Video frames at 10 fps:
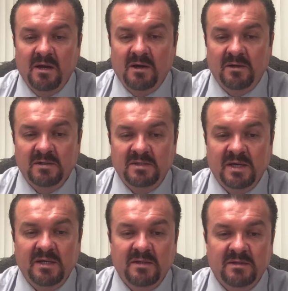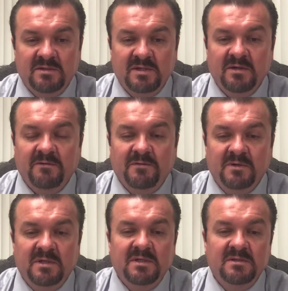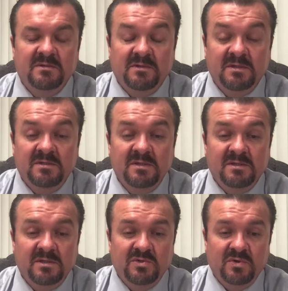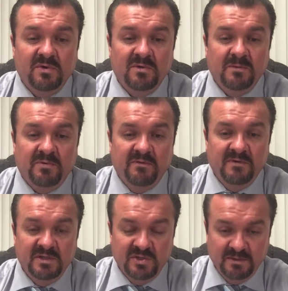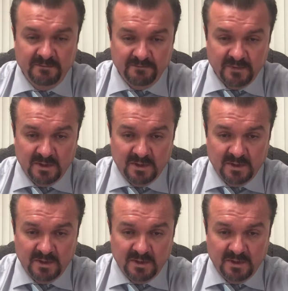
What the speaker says: are attaining the Center for Disease Control and Prevention,